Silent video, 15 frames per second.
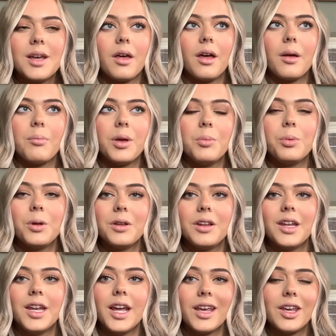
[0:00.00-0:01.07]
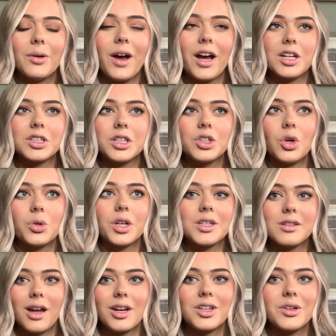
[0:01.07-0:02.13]
The people in the NICU actually told
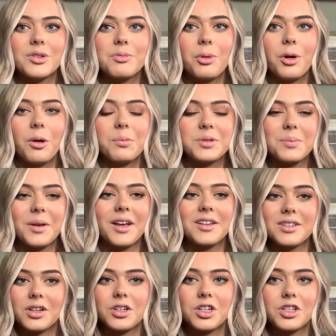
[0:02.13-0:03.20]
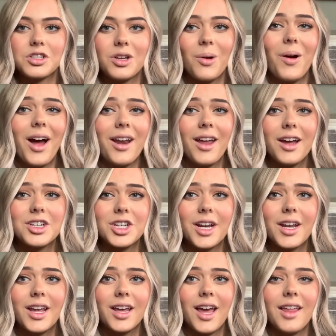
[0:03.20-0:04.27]
us not to use bulbs because they're just so
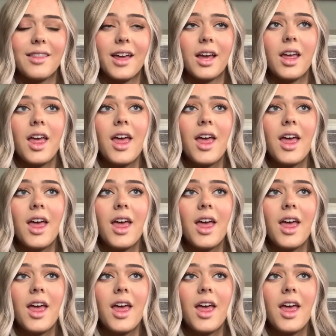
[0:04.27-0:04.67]
unhygienic, and like